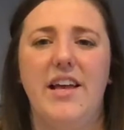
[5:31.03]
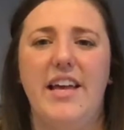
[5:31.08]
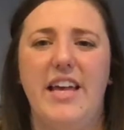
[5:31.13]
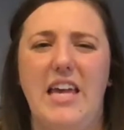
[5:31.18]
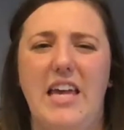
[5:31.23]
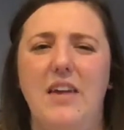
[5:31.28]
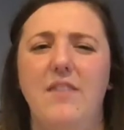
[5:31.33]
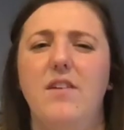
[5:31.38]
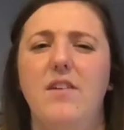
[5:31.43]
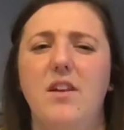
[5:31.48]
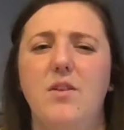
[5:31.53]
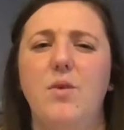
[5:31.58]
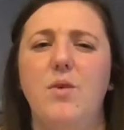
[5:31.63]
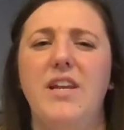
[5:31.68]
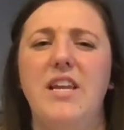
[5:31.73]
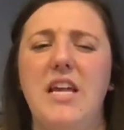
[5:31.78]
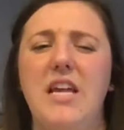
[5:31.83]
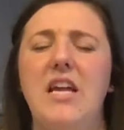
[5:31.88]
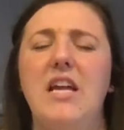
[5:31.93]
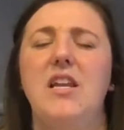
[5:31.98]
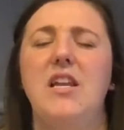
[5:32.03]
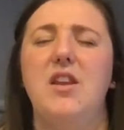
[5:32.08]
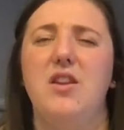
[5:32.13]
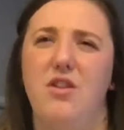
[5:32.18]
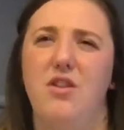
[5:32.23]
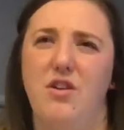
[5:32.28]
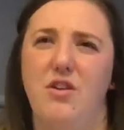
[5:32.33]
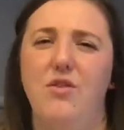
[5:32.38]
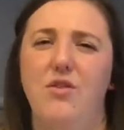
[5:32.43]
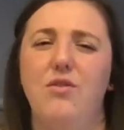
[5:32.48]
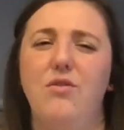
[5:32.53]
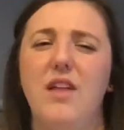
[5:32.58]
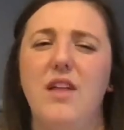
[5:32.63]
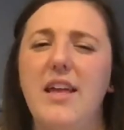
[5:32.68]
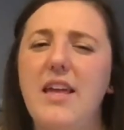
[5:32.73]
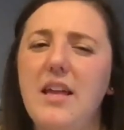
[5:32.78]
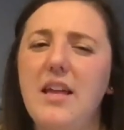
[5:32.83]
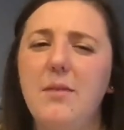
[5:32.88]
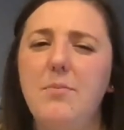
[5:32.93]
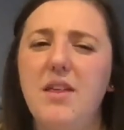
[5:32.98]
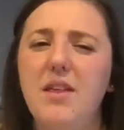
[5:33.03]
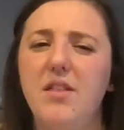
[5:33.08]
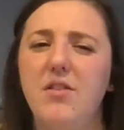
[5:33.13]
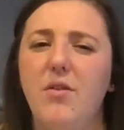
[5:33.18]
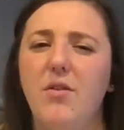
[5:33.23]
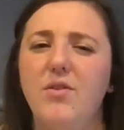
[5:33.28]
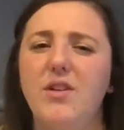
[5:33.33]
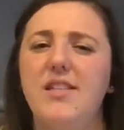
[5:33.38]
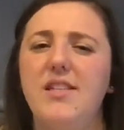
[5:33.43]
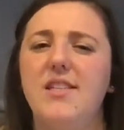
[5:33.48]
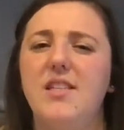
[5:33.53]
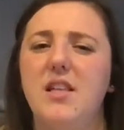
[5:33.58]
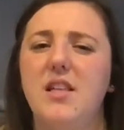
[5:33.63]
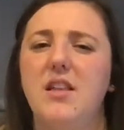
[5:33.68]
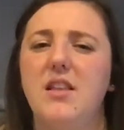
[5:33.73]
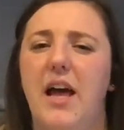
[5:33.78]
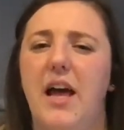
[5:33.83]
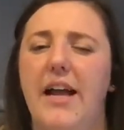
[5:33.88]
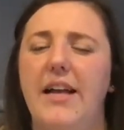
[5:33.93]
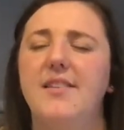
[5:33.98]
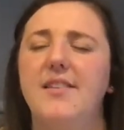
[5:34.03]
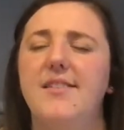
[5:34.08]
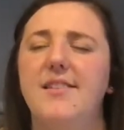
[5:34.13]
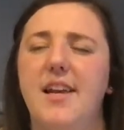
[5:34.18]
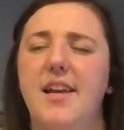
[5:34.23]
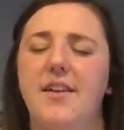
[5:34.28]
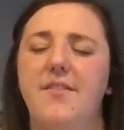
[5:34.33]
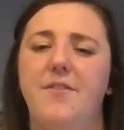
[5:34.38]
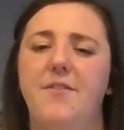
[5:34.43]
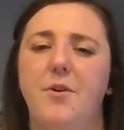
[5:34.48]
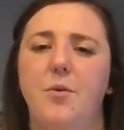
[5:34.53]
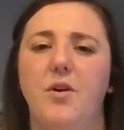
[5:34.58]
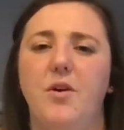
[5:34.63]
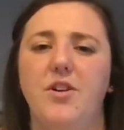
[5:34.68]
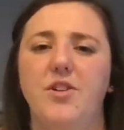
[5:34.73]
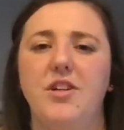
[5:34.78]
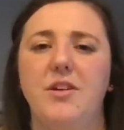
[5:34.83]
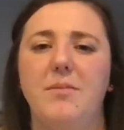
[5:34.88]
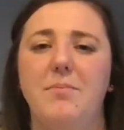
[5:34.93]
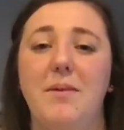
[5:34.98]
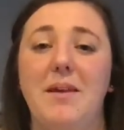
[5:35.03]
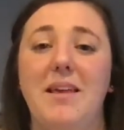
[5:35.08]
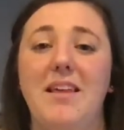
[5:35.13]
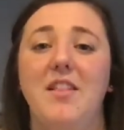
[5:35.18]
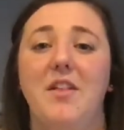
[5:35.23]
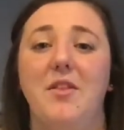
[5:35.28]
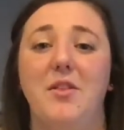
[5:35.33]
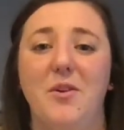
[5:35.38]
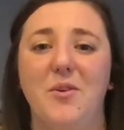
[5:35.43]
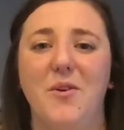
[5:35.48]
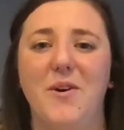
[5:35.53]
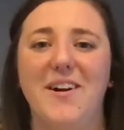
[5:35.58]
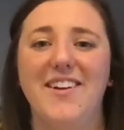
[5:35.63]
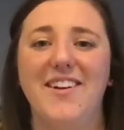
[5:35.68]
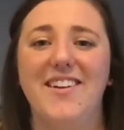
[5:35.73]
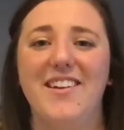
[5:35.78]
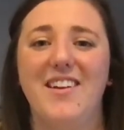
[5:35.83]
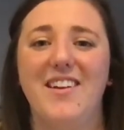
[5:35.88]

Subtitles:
Even when he knew that he'd be thrown into the lion's den for worshiping the Lord,